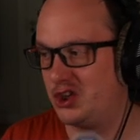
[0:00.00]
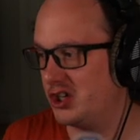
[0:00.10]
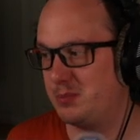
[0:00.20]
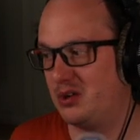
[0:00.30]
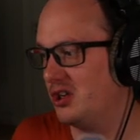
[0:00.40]

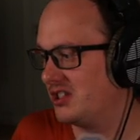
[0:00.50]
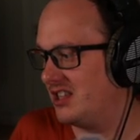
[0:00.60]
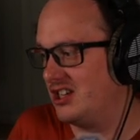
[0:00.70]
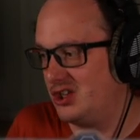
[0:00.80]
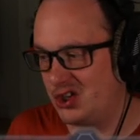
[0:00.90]
just because
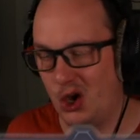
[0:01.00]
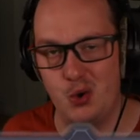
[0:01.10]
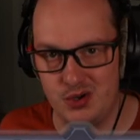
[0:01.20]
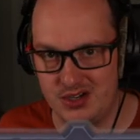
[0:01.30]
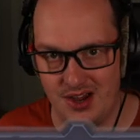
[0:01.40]
they
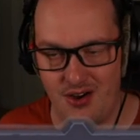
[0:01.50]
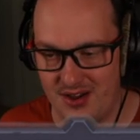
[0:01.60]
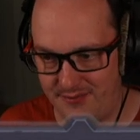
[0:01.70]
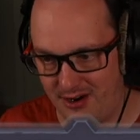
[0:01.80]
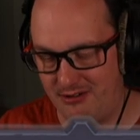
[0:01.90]
don't
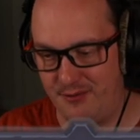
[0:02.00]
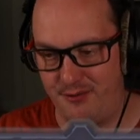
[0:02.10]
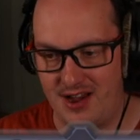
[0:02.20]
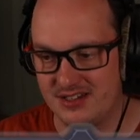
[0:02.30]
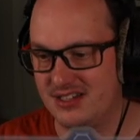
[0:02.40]
die very
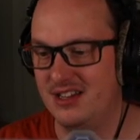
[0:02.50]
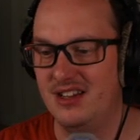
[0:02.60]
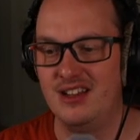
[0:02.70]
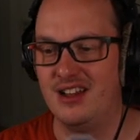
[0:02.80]
fast.